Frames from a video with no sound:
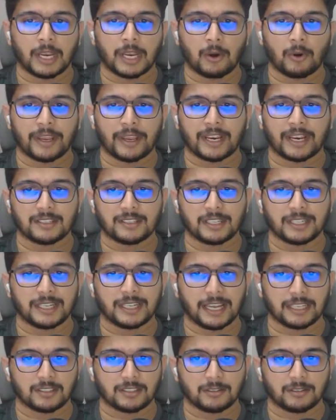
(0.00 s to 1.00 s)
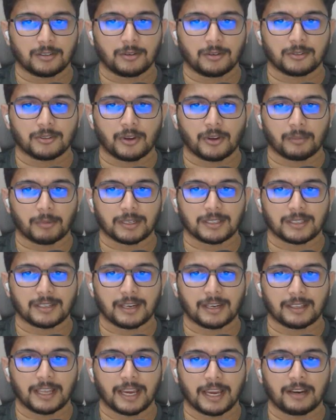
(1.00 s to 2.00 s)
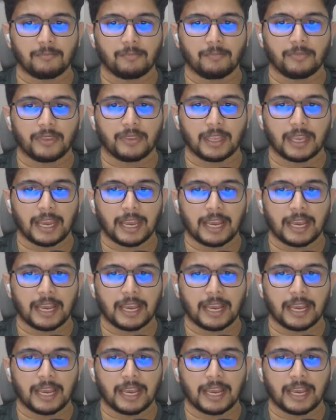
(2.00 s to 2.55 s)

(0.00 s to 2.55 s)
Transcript: Now I can see test. So I'm going to select that